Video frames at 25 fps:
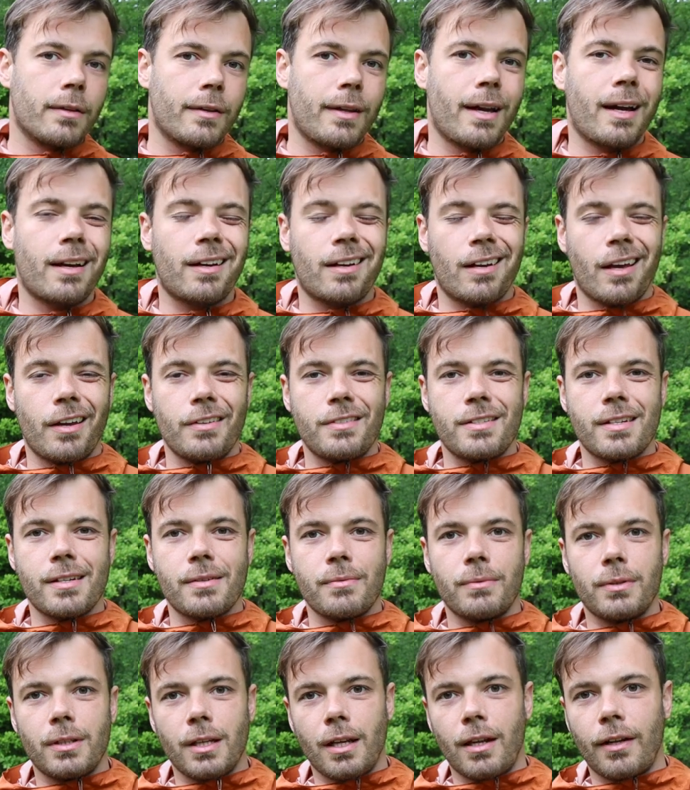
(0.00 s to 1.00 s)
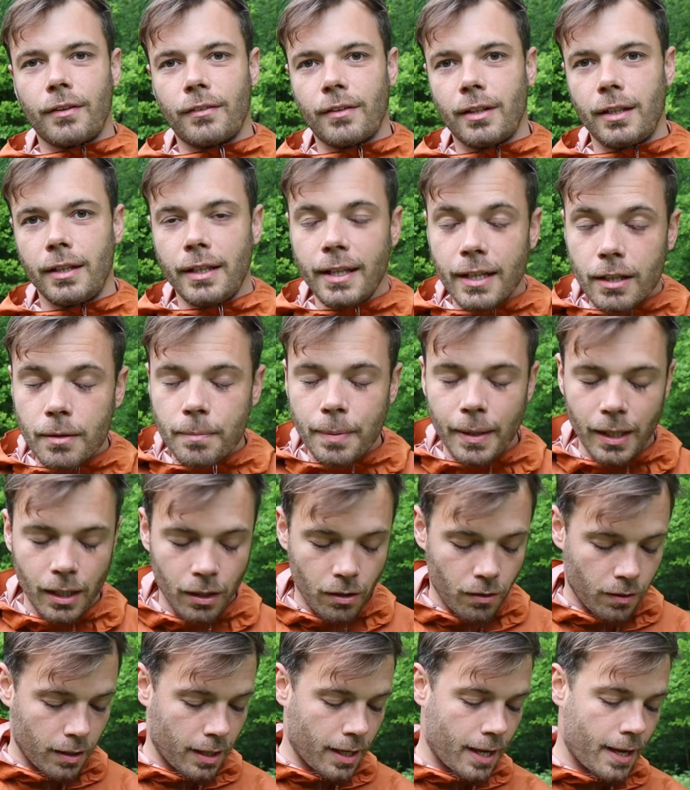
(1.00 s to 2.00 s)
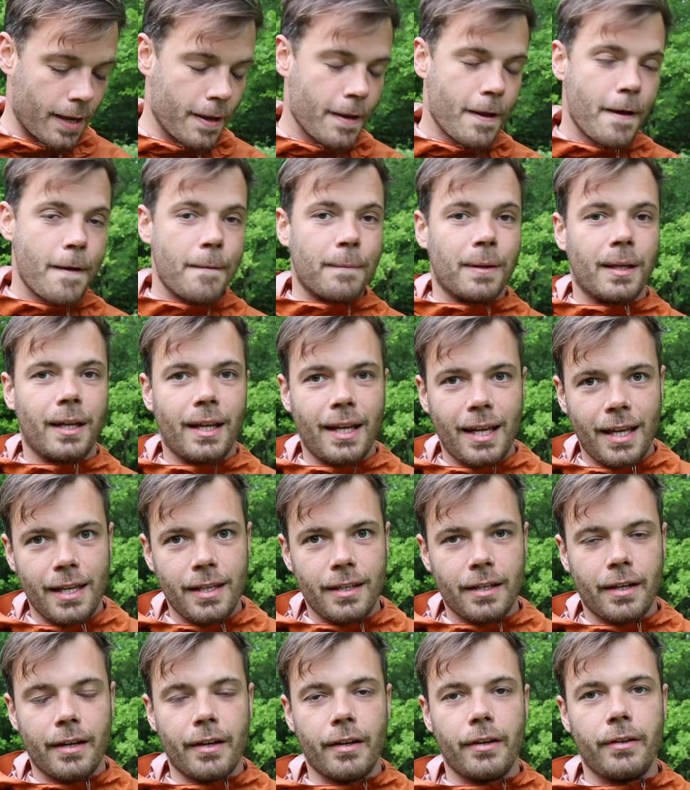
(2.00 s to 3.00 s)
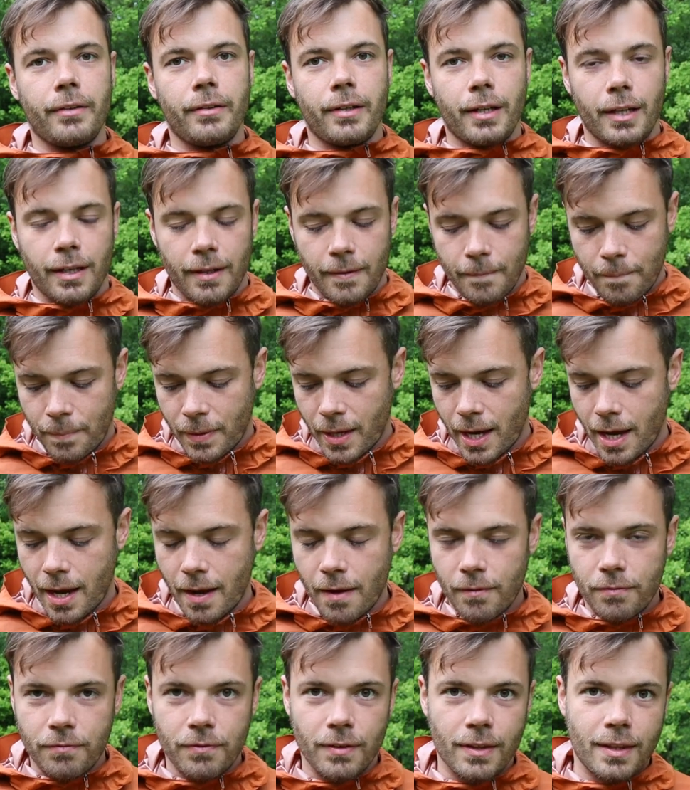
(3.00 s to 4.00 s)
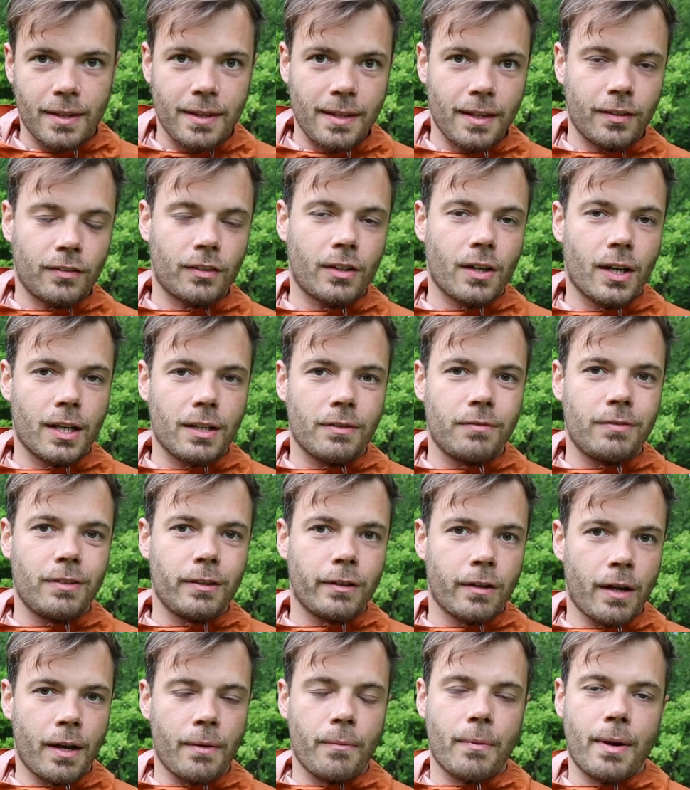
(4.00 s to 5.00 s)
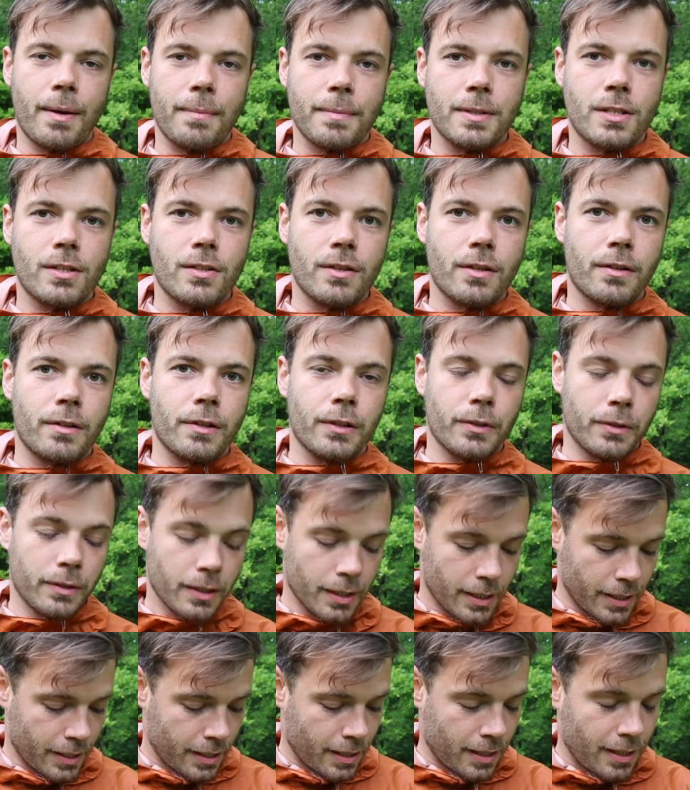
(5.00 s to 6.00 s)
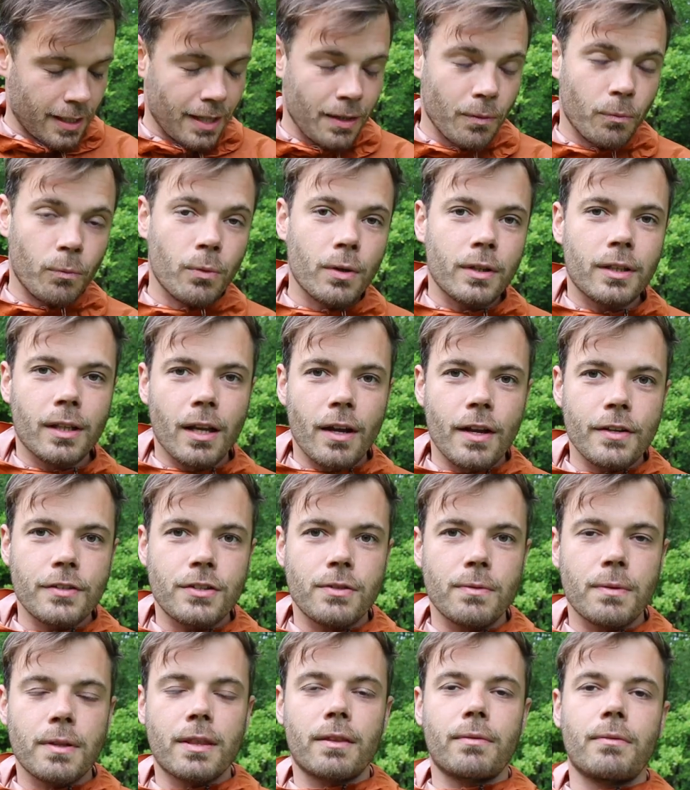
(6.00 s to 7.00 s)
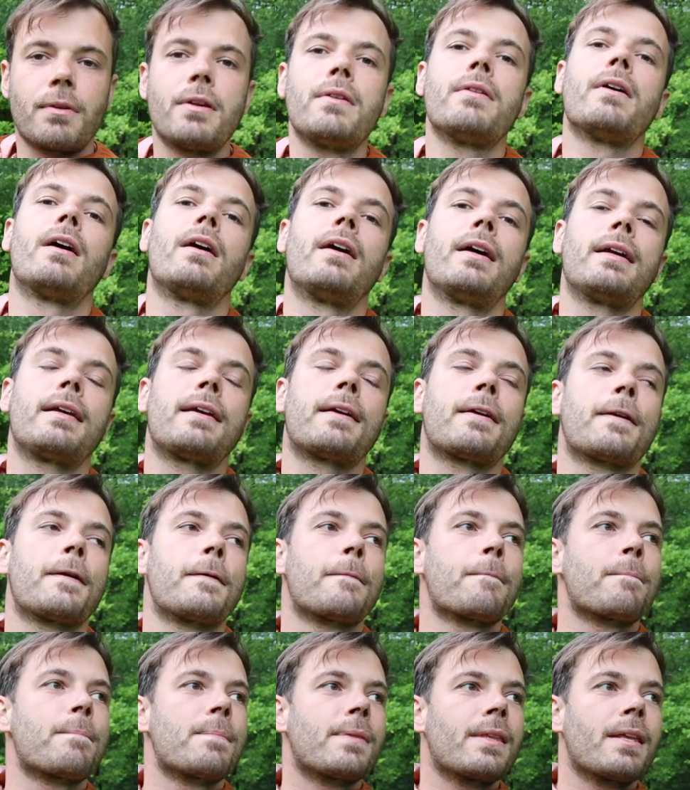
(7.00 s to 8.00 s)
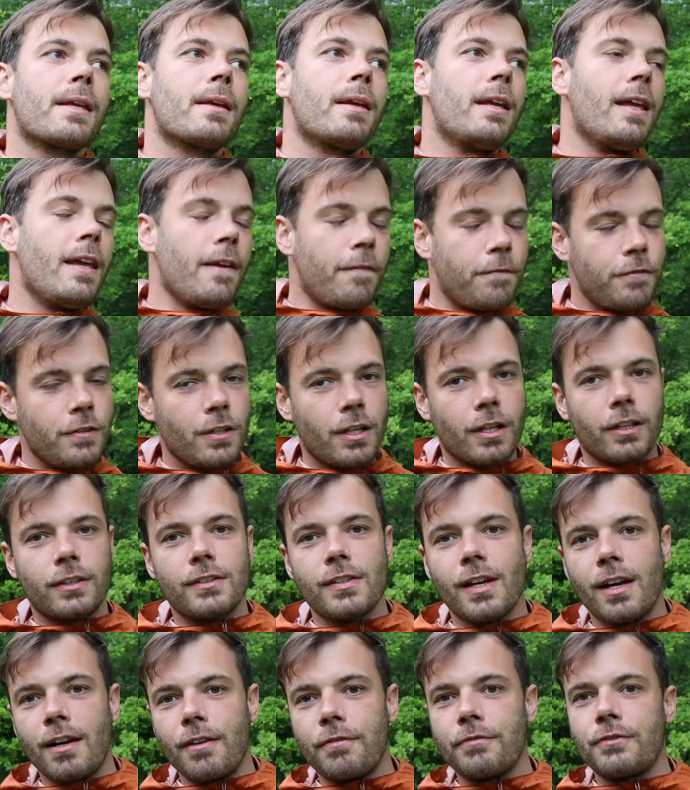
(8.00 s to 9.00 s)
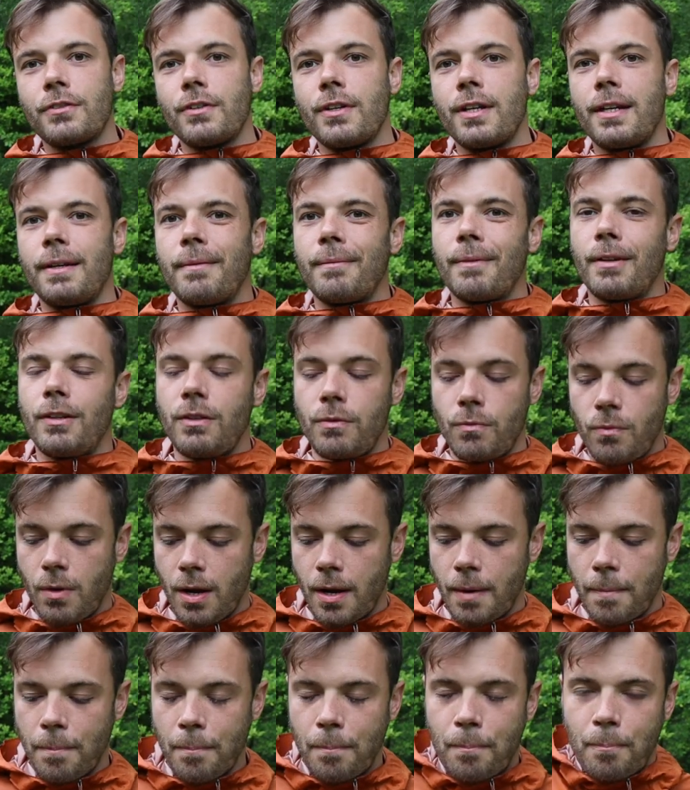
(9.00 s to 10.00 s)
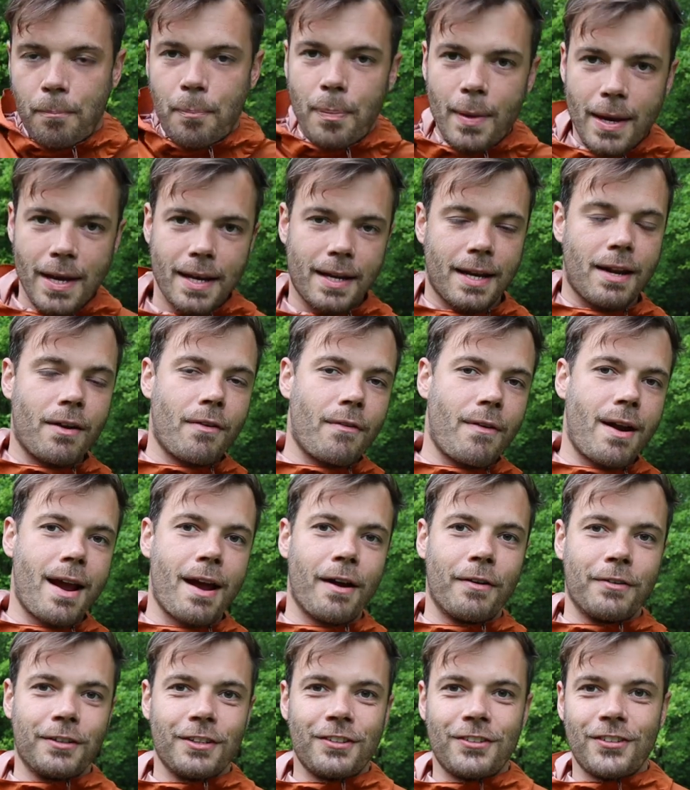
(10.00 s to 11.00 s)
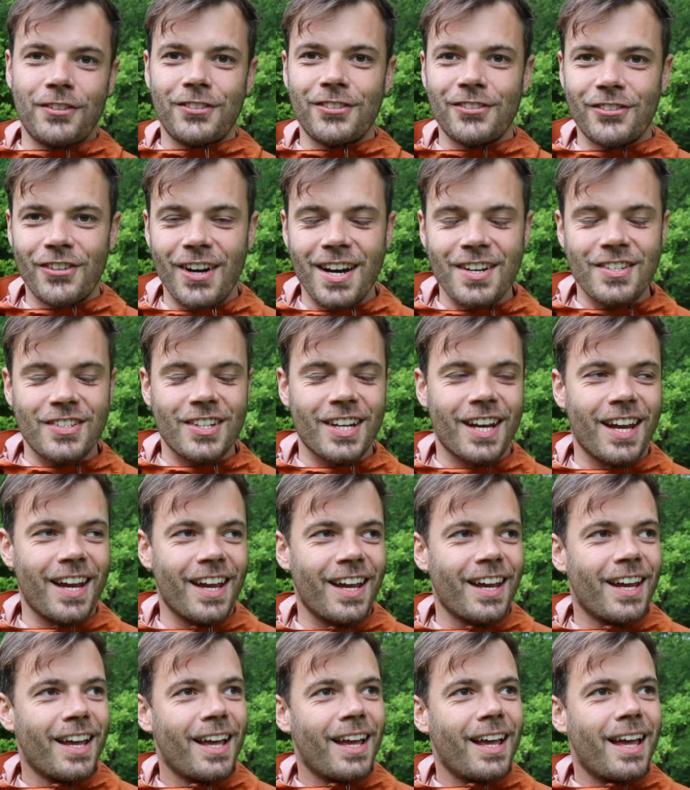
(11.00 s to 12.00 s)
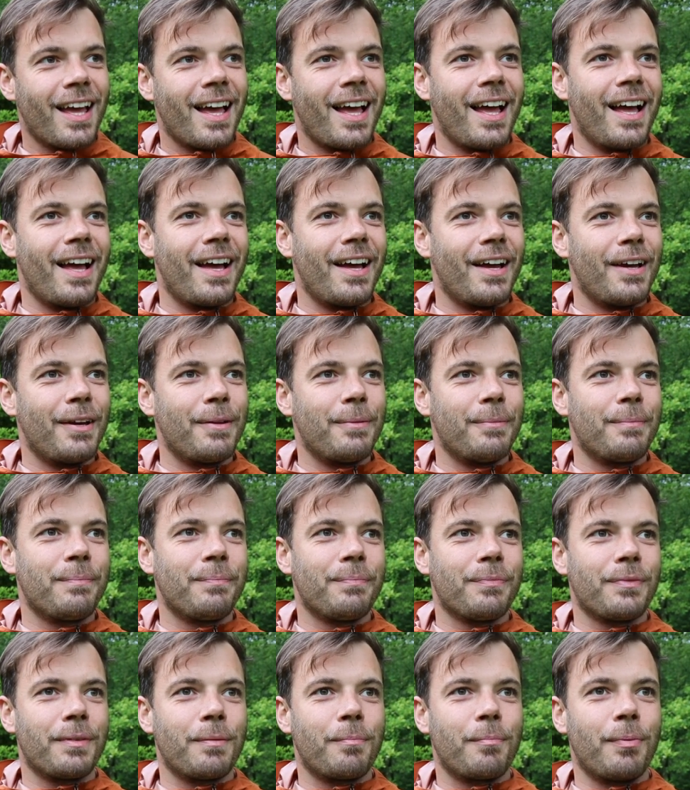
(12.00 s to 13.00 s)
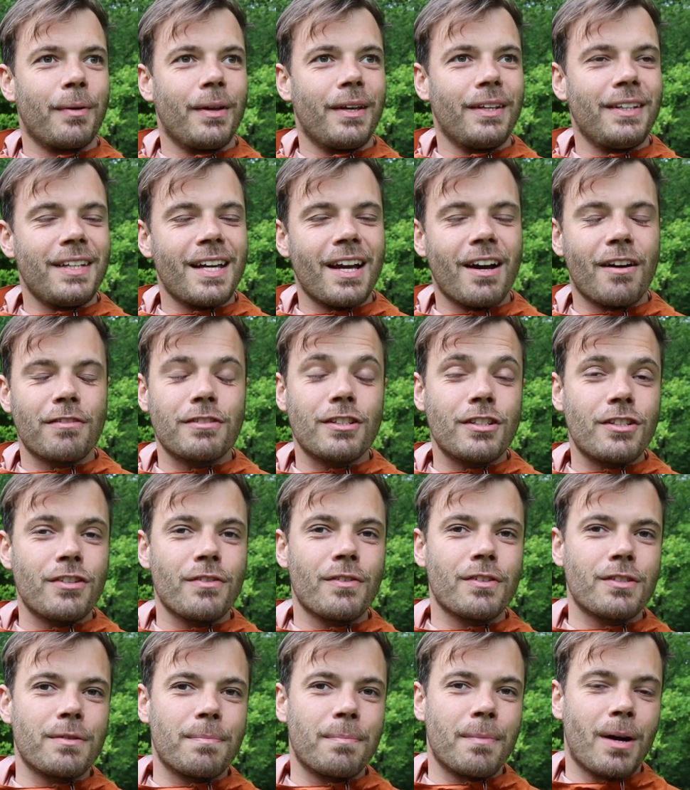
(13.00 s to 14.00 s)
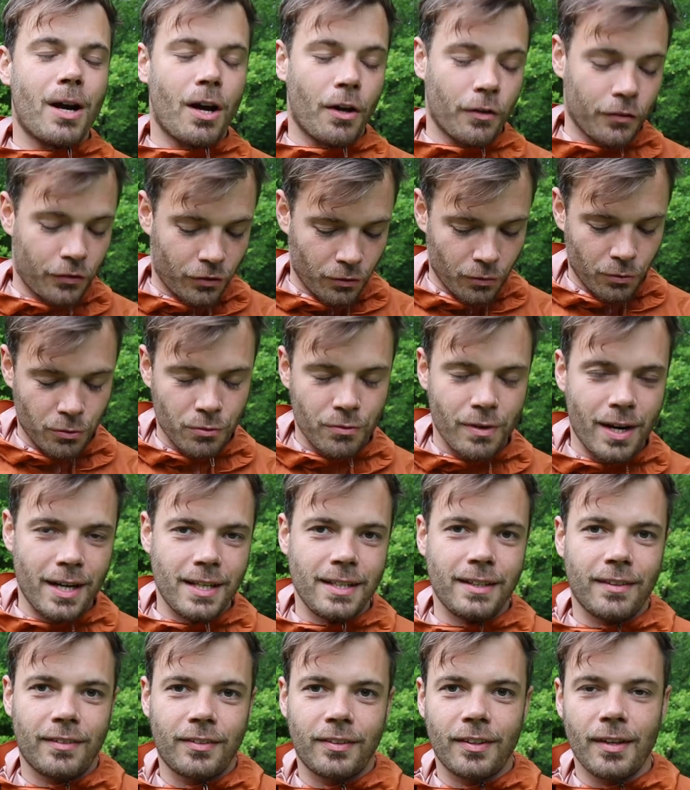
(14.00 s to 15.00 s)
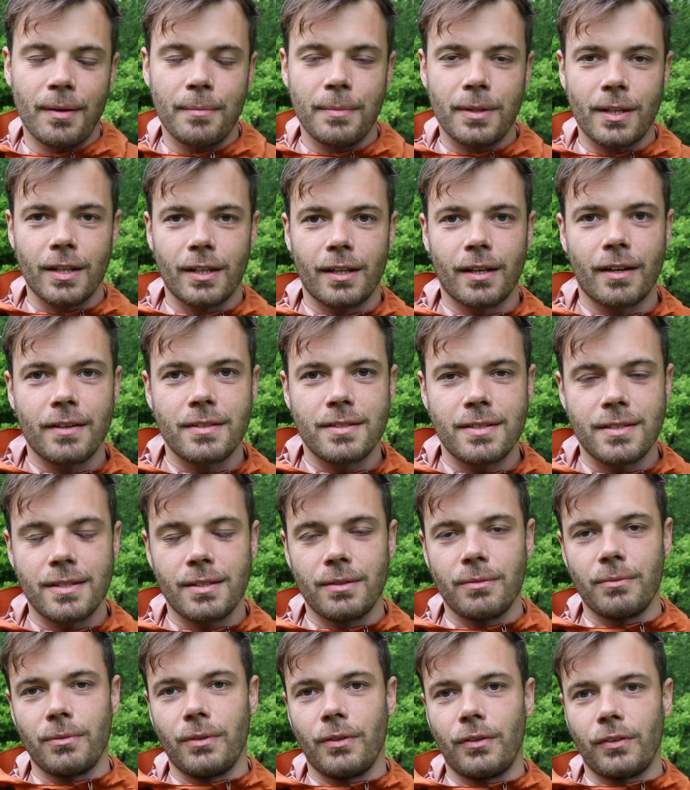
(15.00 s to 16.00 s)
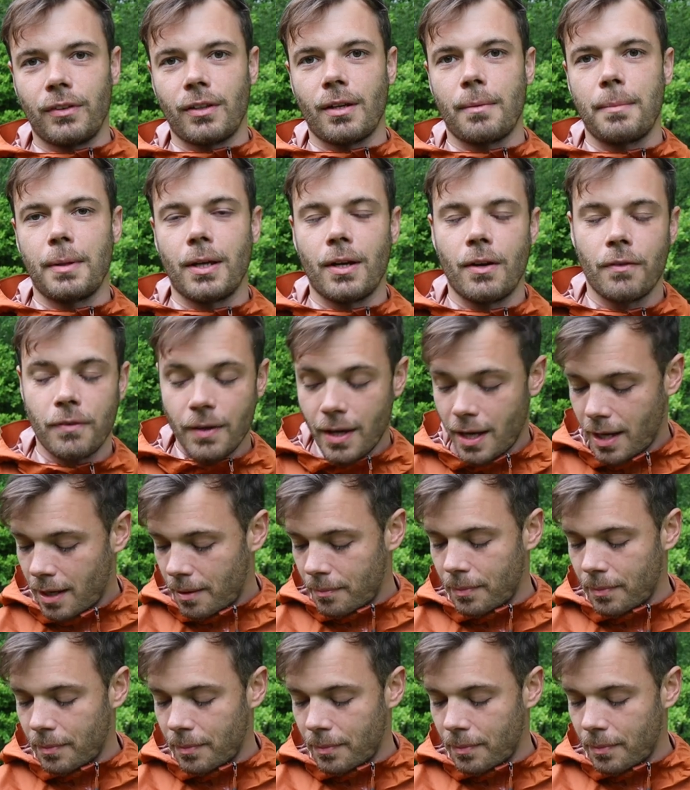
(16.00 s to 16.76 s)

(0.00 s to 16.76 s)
that that coating would last a little bit longer, but hey ho, uh, for this kind of lightweight material, it would last you a through hike if you looked after it and you weren't beating it around and stretching it um, but yeah, after 200 miles already some of the coating was coming off.